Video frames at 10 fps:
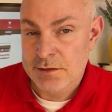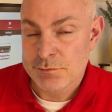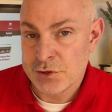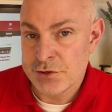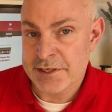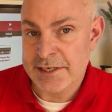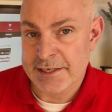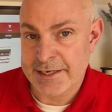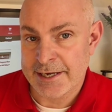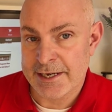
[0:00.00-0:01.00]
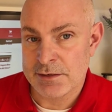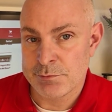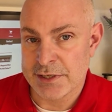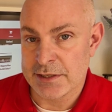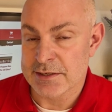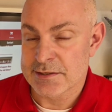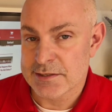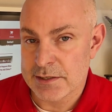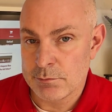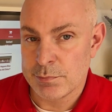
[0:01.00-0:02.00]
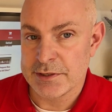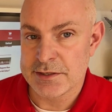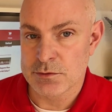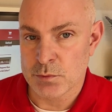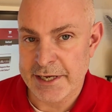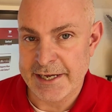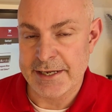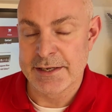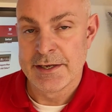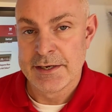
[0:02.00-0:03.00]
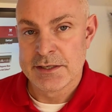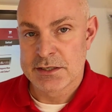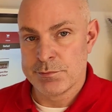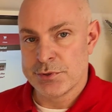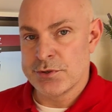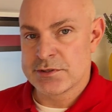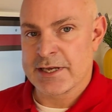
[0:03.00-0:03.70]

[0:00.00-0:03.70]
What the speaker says: Music can be the simplest way to boost